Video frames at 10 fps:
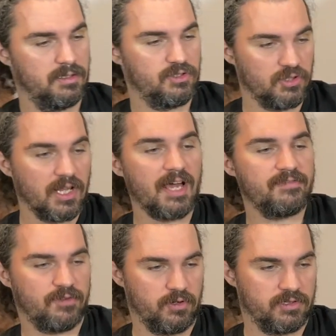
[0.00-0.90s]
July
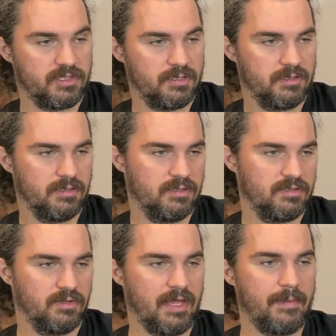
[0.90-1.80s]
1st.
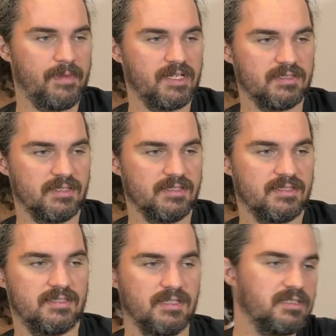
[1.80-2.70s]
So that makes this
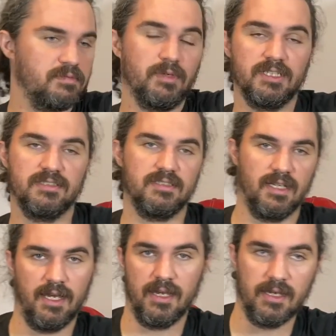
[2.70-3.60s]
6 months
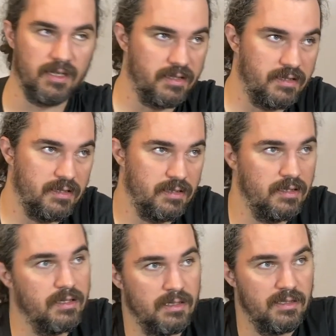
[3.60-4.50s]
and
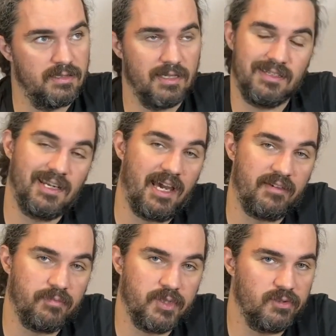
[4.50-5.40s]

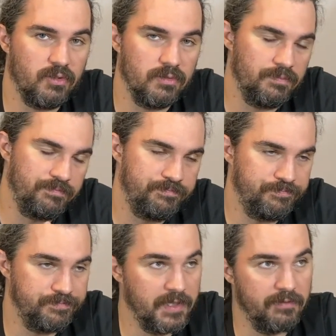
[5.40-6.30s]
6.5 months old,
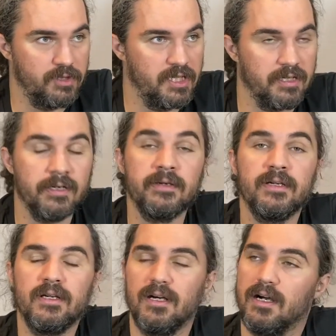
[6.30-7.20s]
give or take.
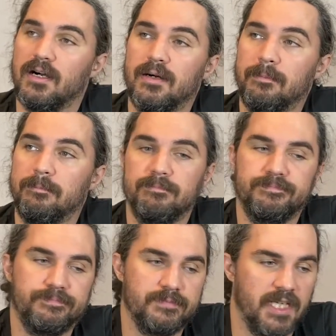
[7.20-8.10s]

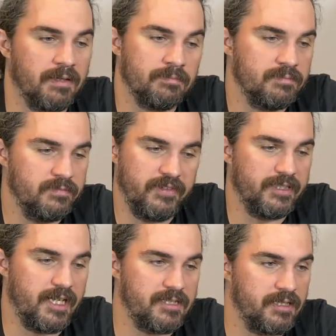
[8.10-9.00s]
Yeah,
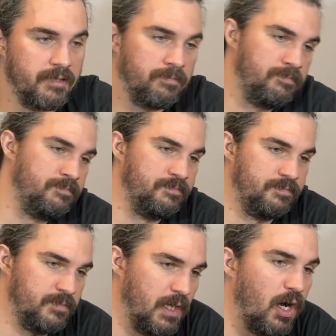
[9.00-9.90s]
fantastic.
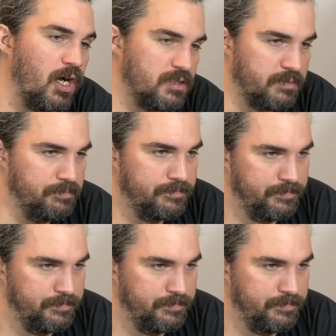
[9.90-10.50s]
Awesome.